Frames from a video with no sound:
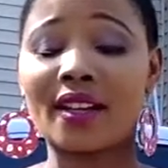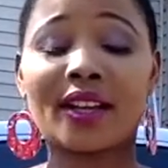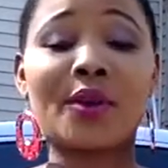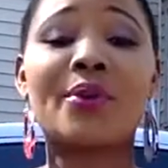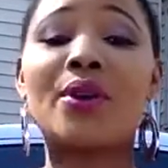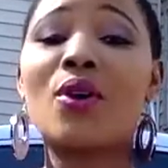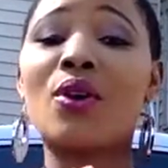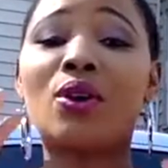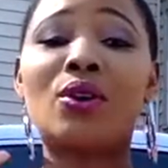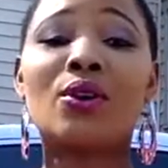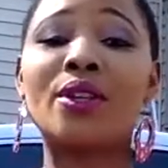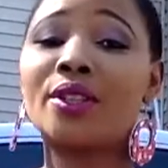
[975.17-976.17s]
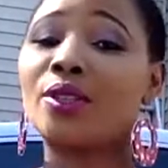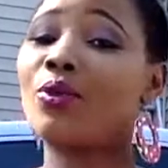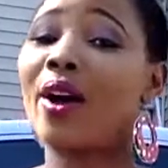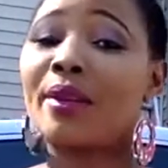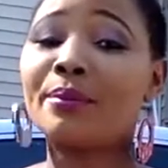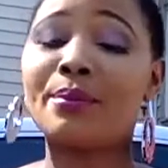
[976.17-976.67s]
Like we all in
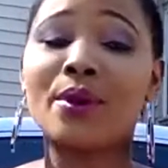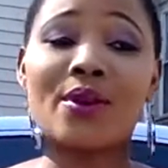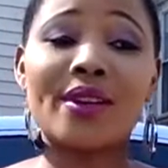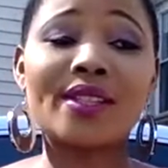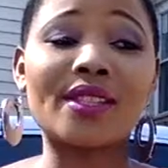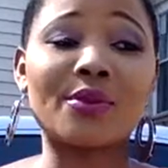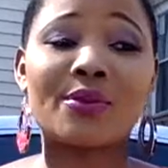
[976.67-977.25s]
one boat,